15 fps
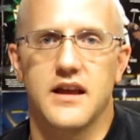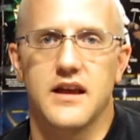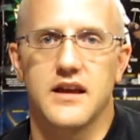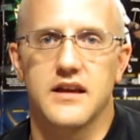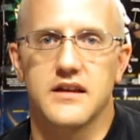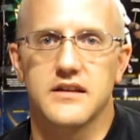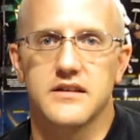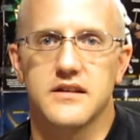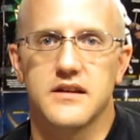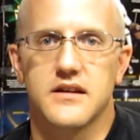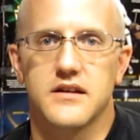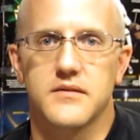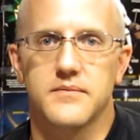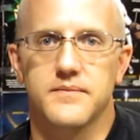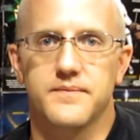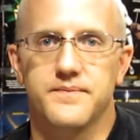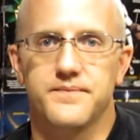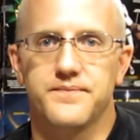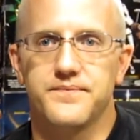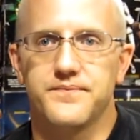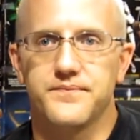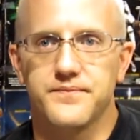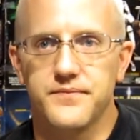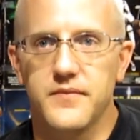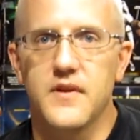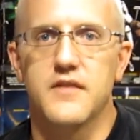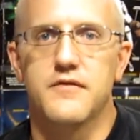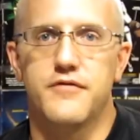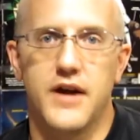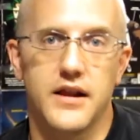and
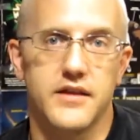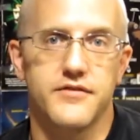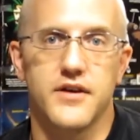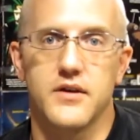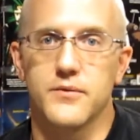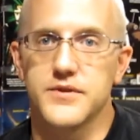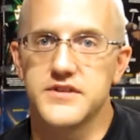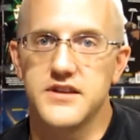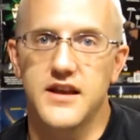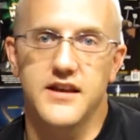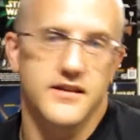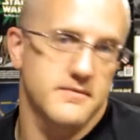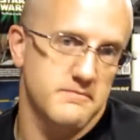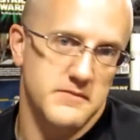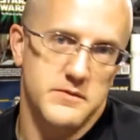finally found one today.